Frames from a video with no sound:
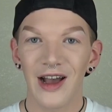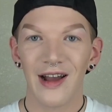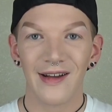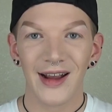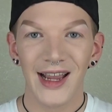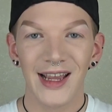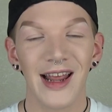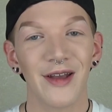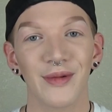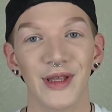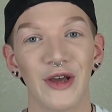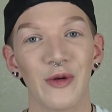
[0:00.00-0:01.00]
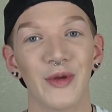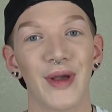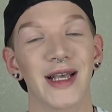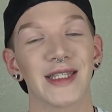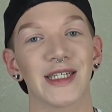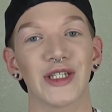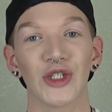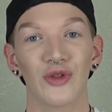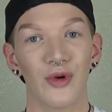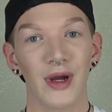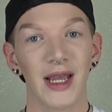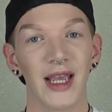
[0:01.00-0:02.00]
Alright, I really hope you guys
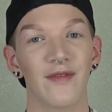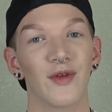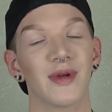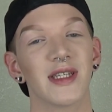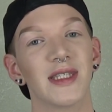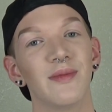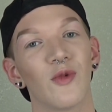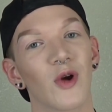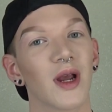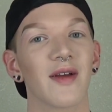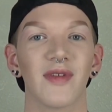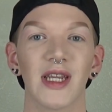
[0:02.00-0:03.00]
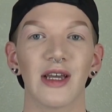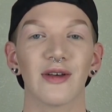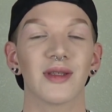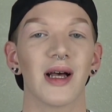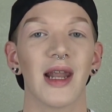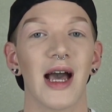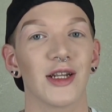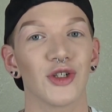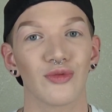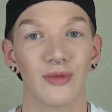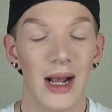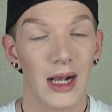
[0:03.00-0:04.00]
enjoy. If you want to see more videos on how
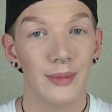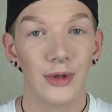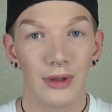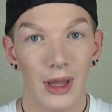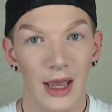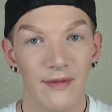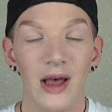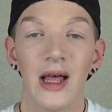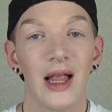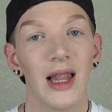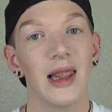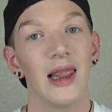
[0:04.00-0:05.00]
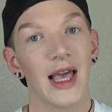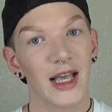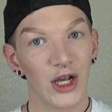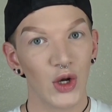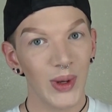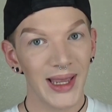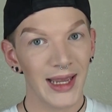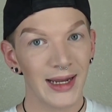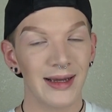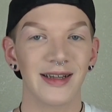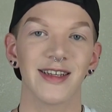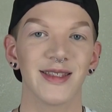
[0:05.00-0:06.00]
to drag up your life like a
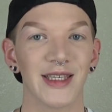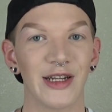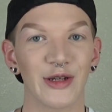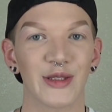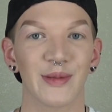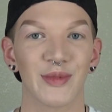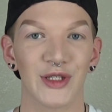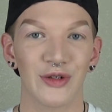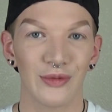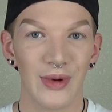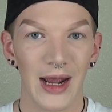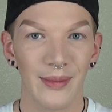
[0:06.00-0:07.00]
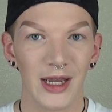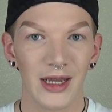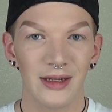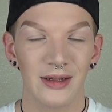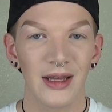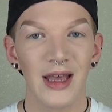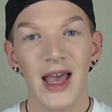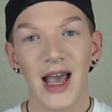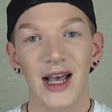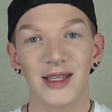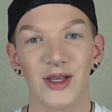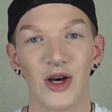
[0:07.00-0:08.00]
queen, consider subscribing.
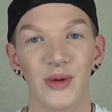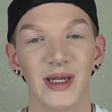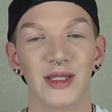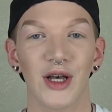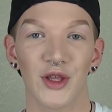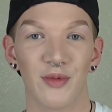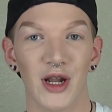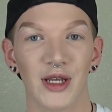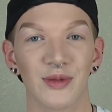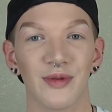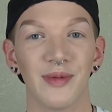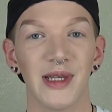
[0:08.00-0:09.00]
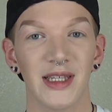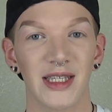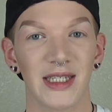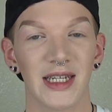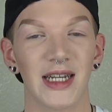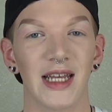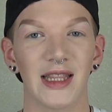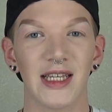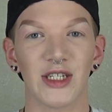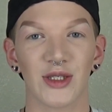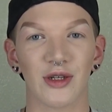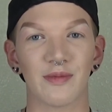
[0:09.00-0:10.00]
As always, all the products will be listed in the
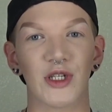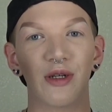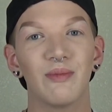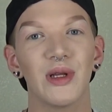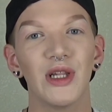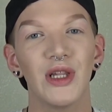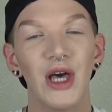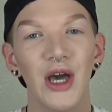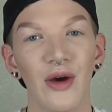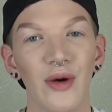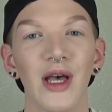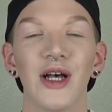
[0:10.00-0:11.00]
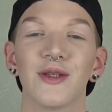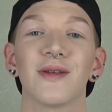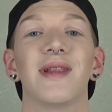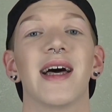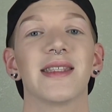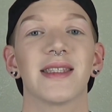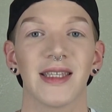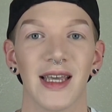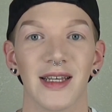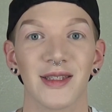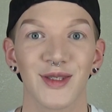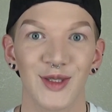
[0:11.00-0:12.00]
description below, so let's
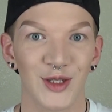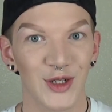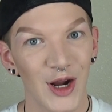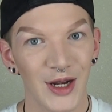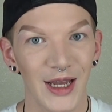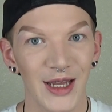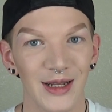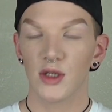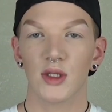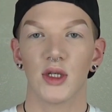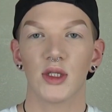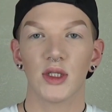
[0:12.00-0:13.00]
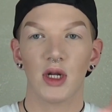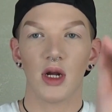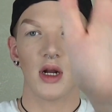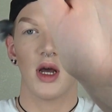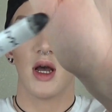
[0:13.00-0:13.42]
get started. So to start